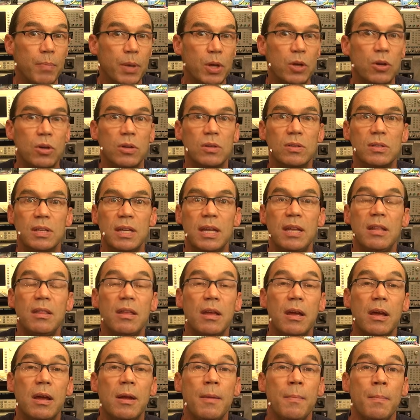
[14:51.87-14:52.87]
because
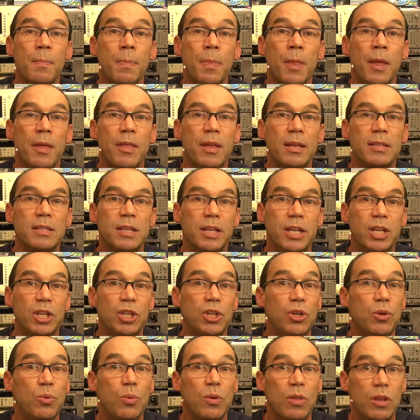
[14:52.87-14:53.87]
either there's an
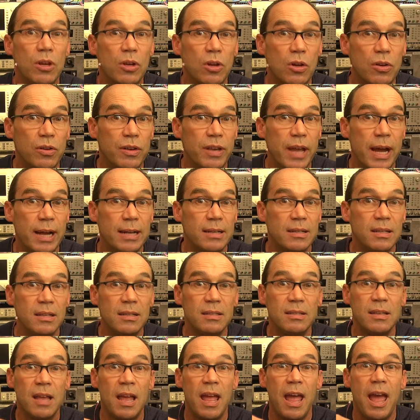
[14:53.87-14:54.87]
issue with the
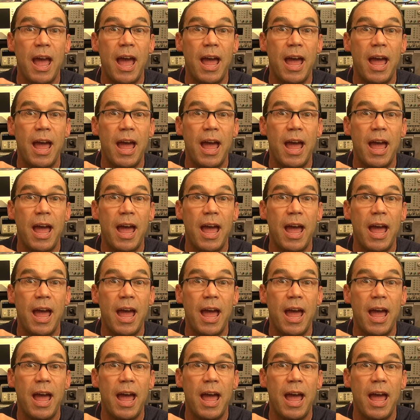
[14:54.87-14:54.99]
conductors,